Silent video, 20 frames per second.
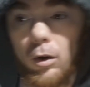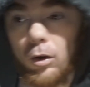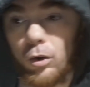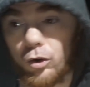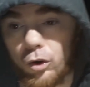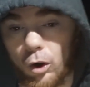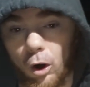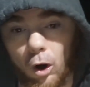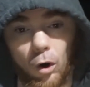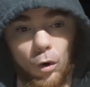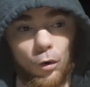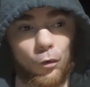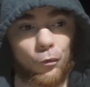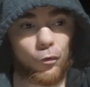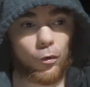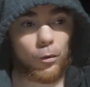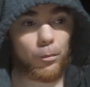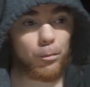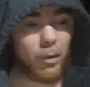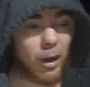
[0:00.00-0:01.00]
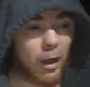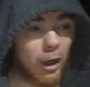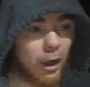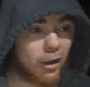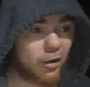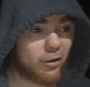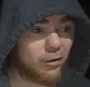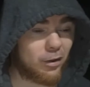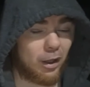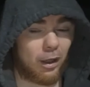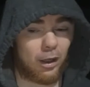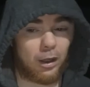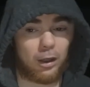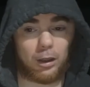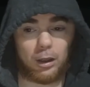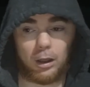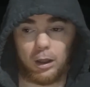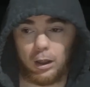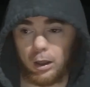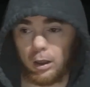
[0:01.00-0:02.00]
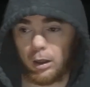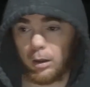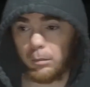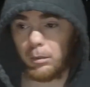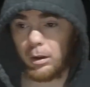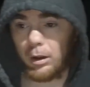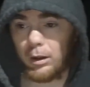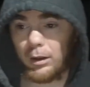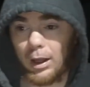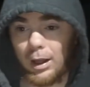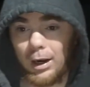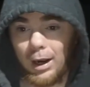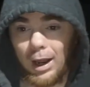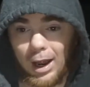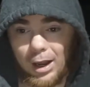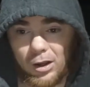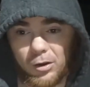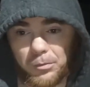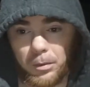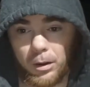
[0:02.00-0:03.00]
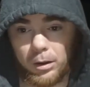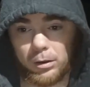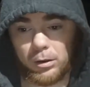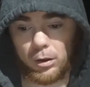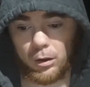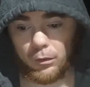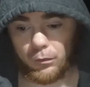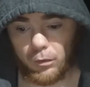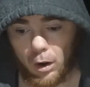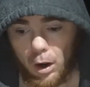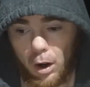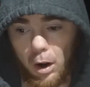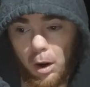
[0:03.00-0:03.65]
So for me, seeing him in that aspect of